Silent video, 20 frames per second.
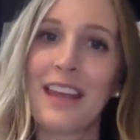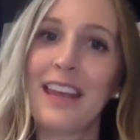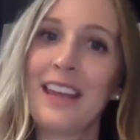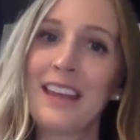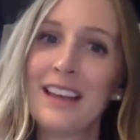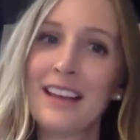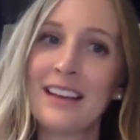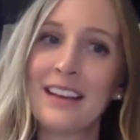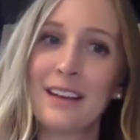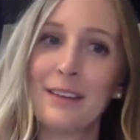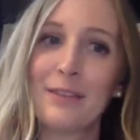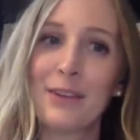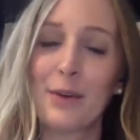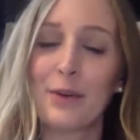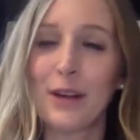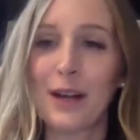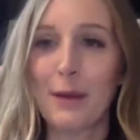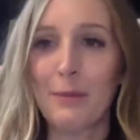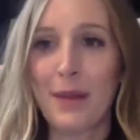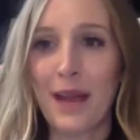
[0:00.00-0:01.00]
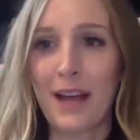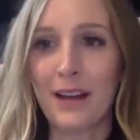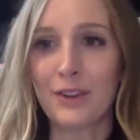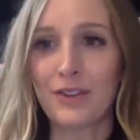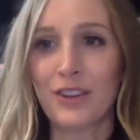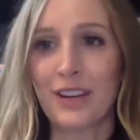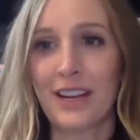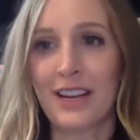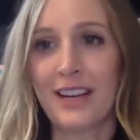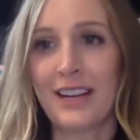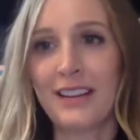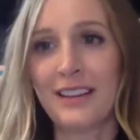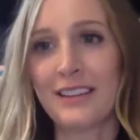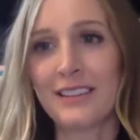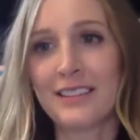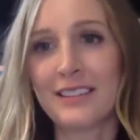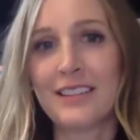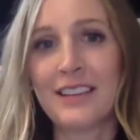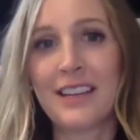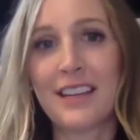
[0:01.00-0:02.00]
And if you can imagine,
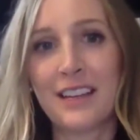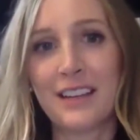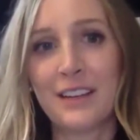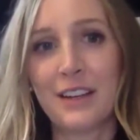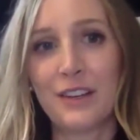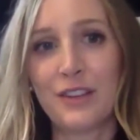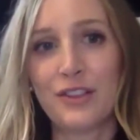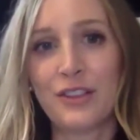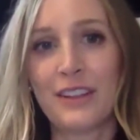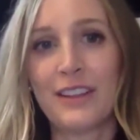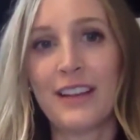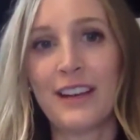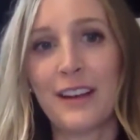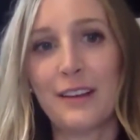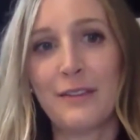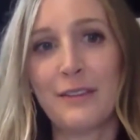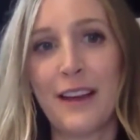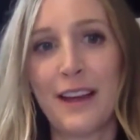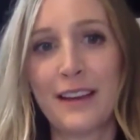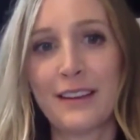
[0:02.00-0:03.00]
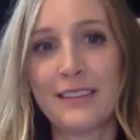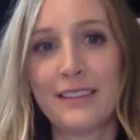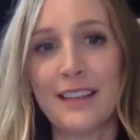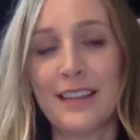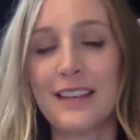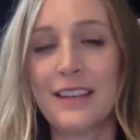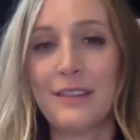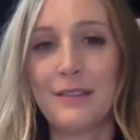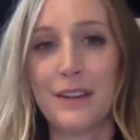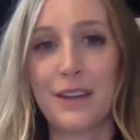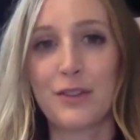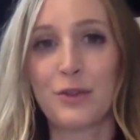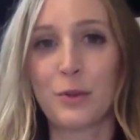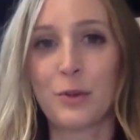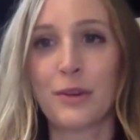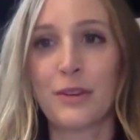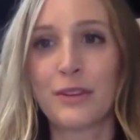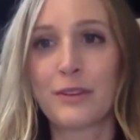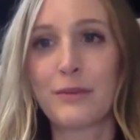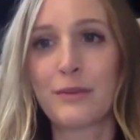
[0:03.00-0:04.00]
this is a condition that affects
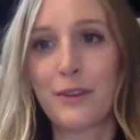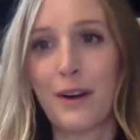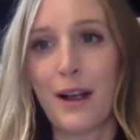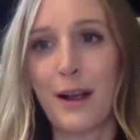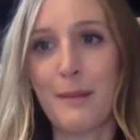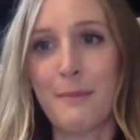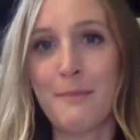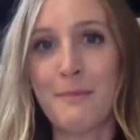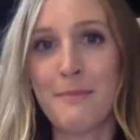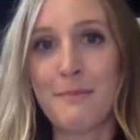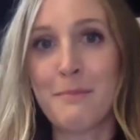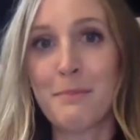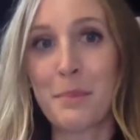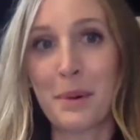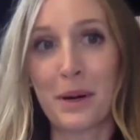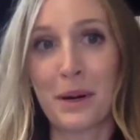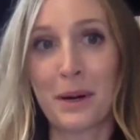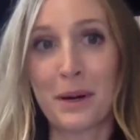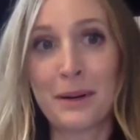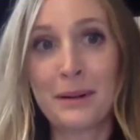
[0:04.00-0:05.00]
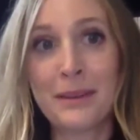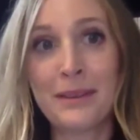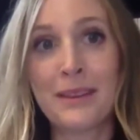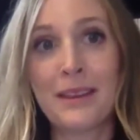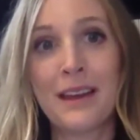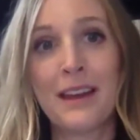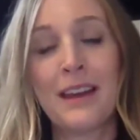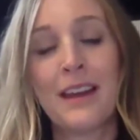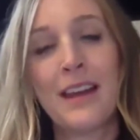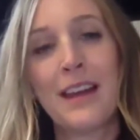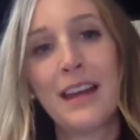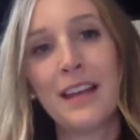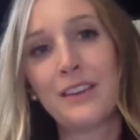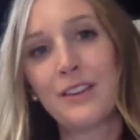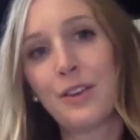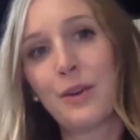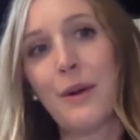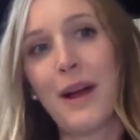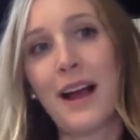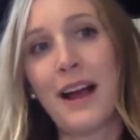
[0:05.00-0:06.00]
individuals from birth. And
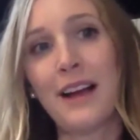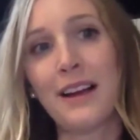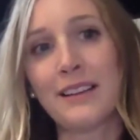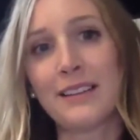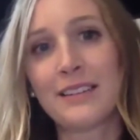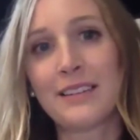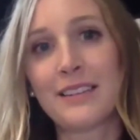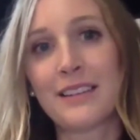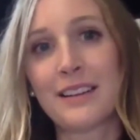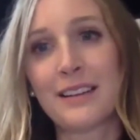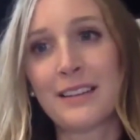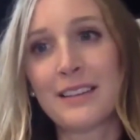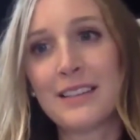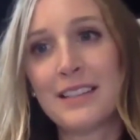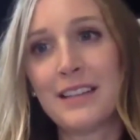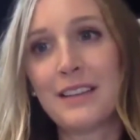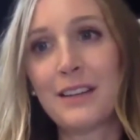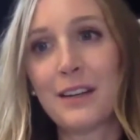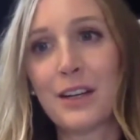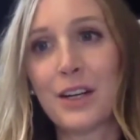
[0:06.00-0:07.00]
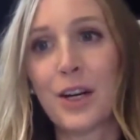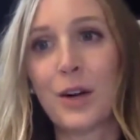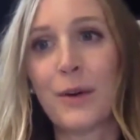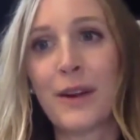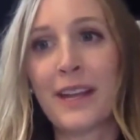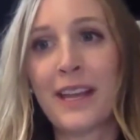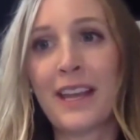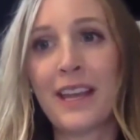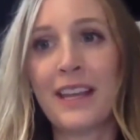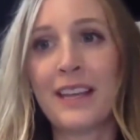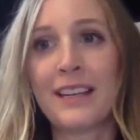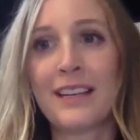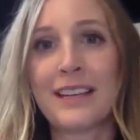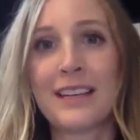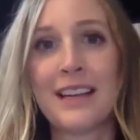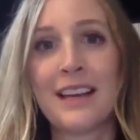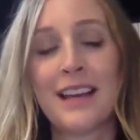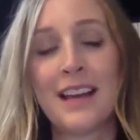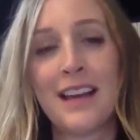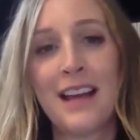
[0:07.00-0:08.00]
so as their teeth are growing in,
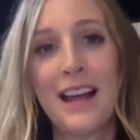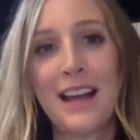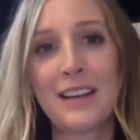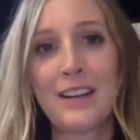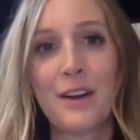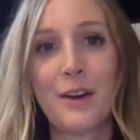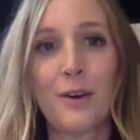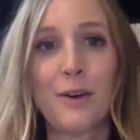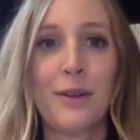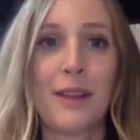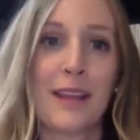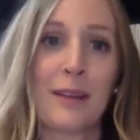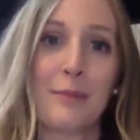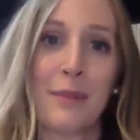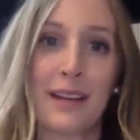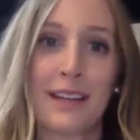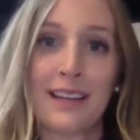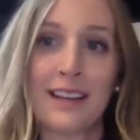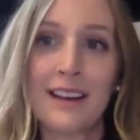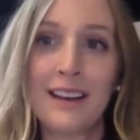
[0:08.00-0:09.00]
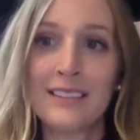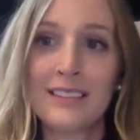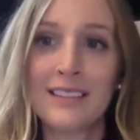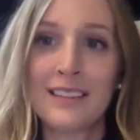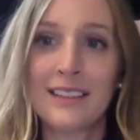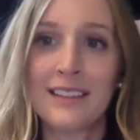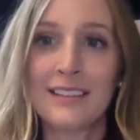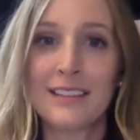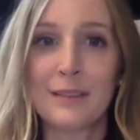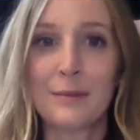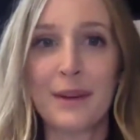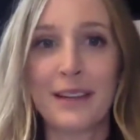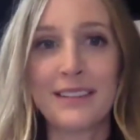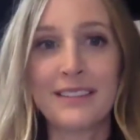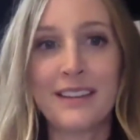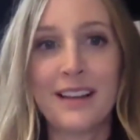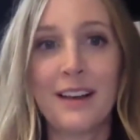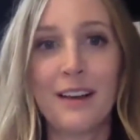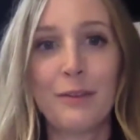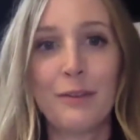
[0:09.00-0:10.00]
I know like my cousins and
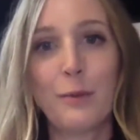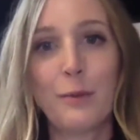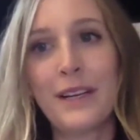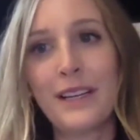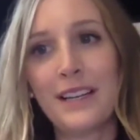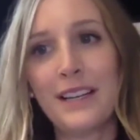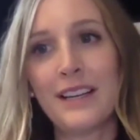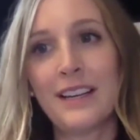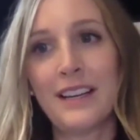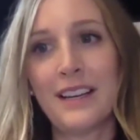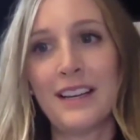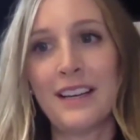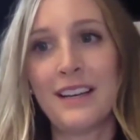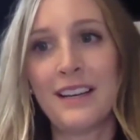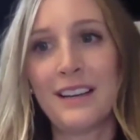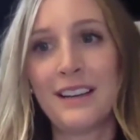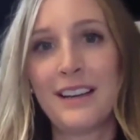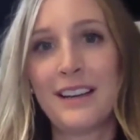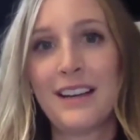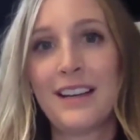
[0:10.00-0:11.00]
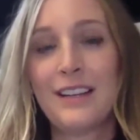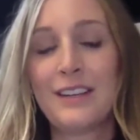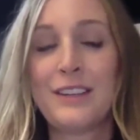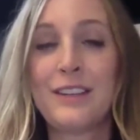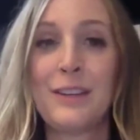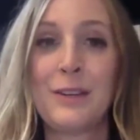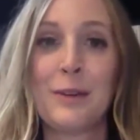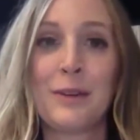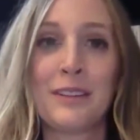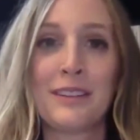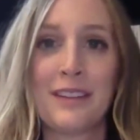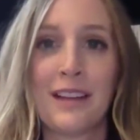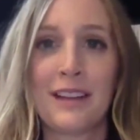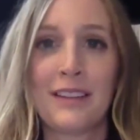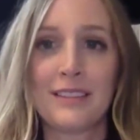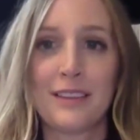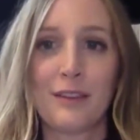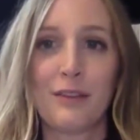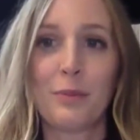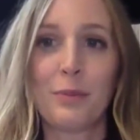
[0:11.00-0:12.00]
myself, we needed new
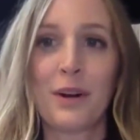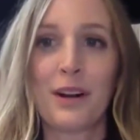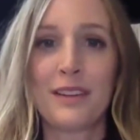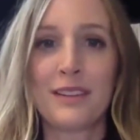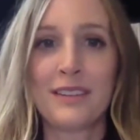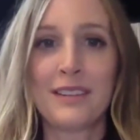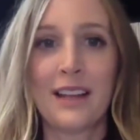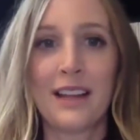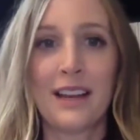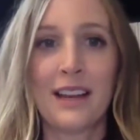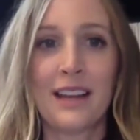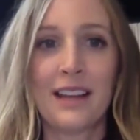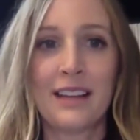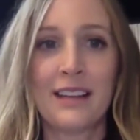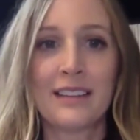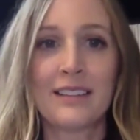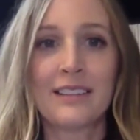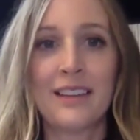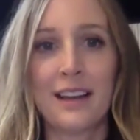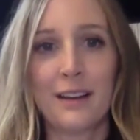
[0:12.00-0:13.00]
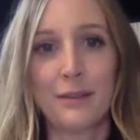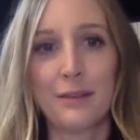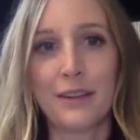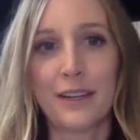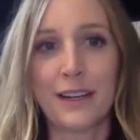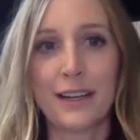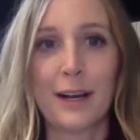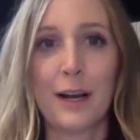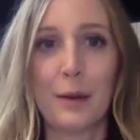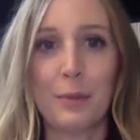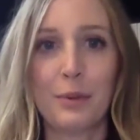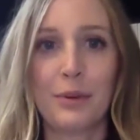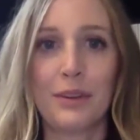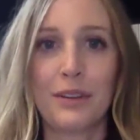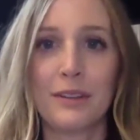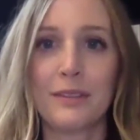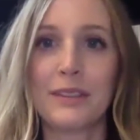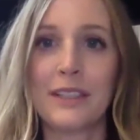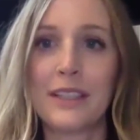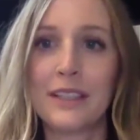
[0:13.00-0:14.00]
sets of prosthetics every
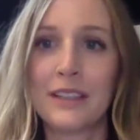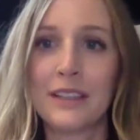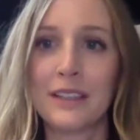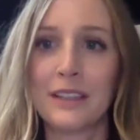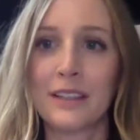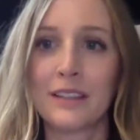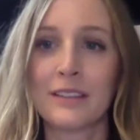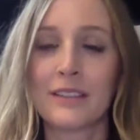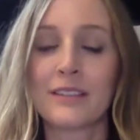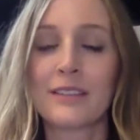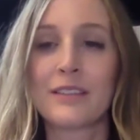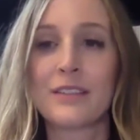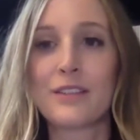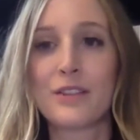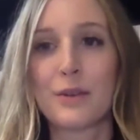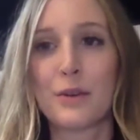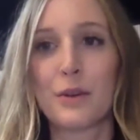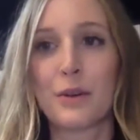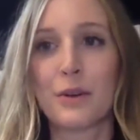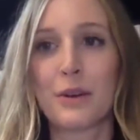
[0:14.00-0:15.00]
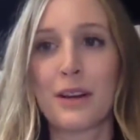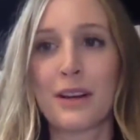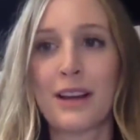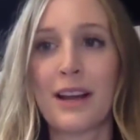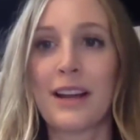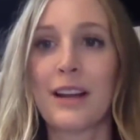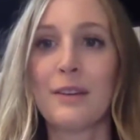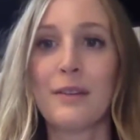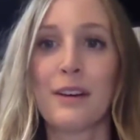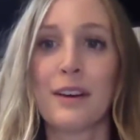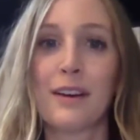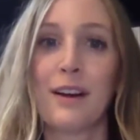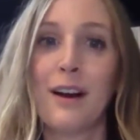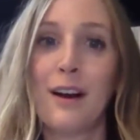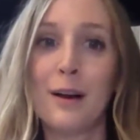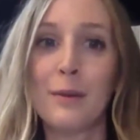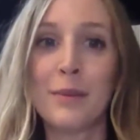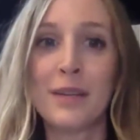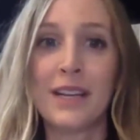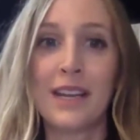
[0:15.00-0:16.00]
couple of years to kind of
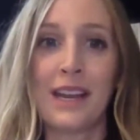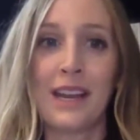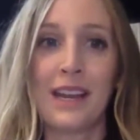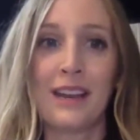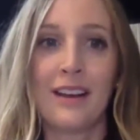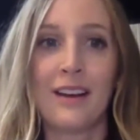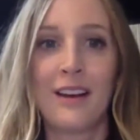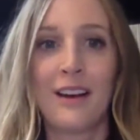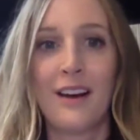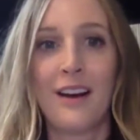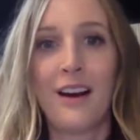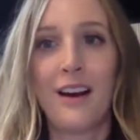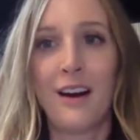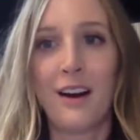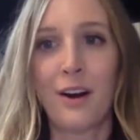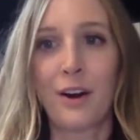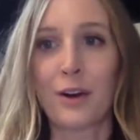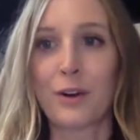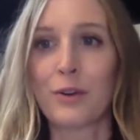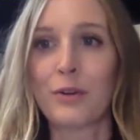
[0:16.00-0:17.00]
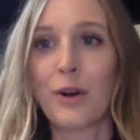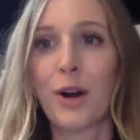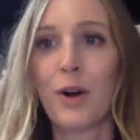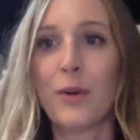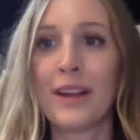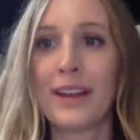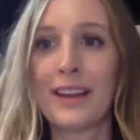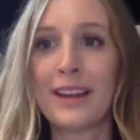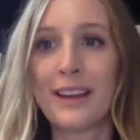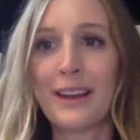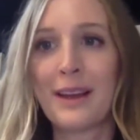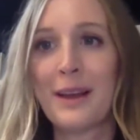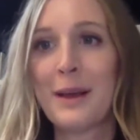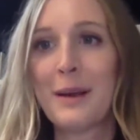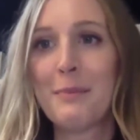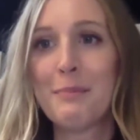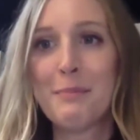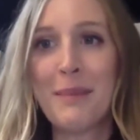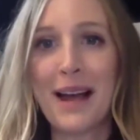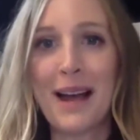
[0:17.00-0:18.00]
accommodate our growing
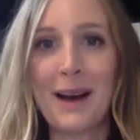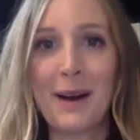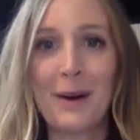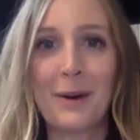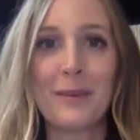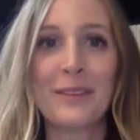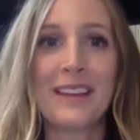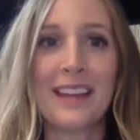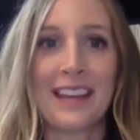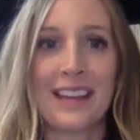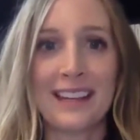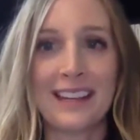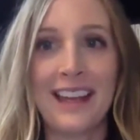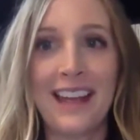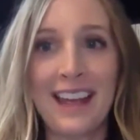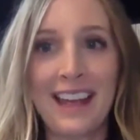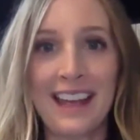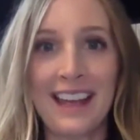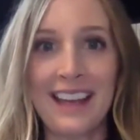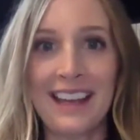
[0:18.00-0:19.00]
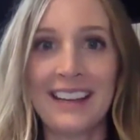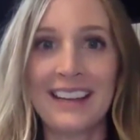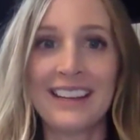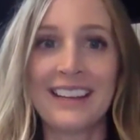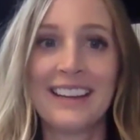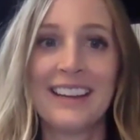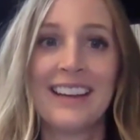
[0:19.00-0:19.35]
mouth and head.